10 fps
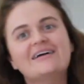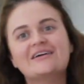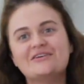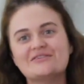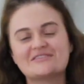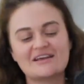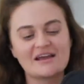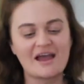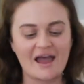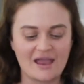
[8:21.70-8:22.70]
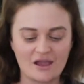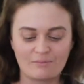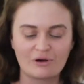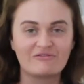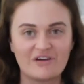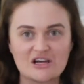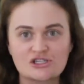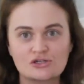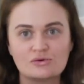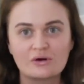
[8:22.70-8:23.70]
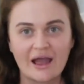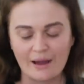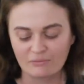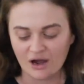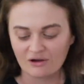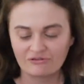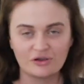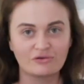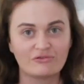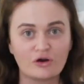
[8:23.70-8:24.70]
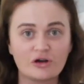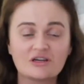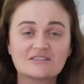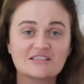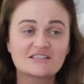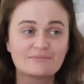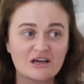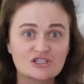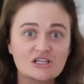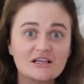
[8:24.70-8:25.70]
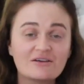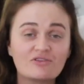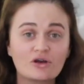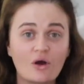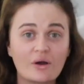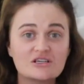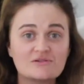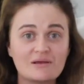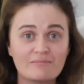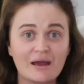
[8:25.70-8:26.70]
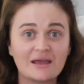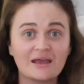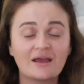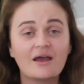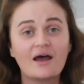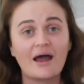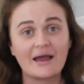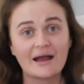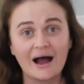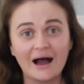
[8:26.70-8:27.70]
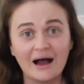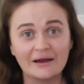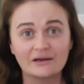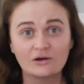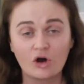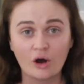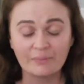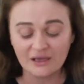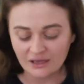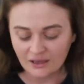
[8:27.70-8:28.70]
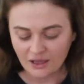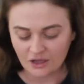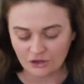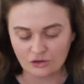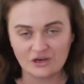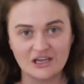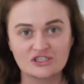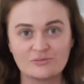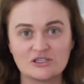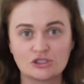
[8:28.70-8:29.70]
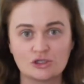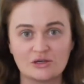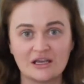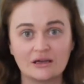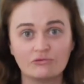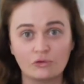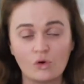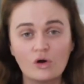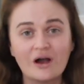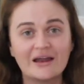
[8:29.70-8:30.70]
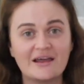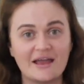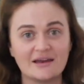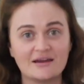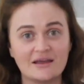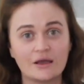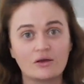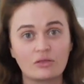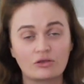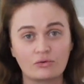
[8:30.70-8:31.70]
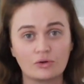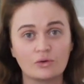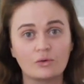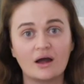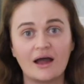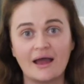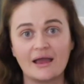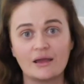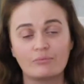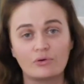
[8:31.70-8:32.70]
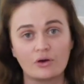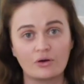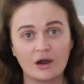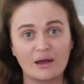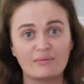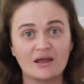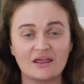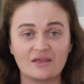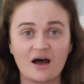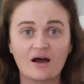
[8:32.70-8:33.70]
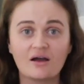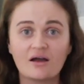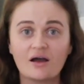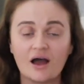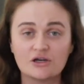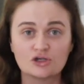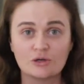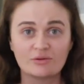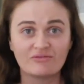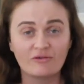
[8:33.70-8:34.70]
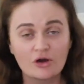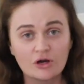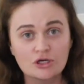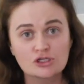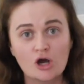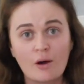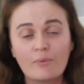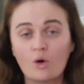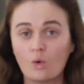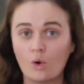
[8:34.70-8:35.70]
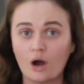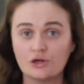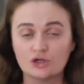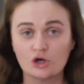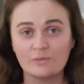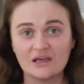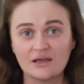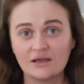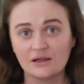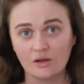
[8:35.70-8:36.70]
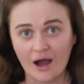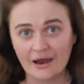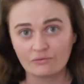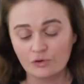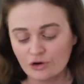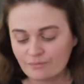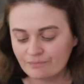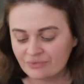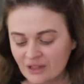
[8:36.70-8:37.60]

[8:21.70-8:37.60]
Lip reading: using a professional camera for your photos, especially if you're going to be making a hard copy. You need to be shooting in RAW and editing through a program, either Adobe Photoshop or Adobe Lightroom,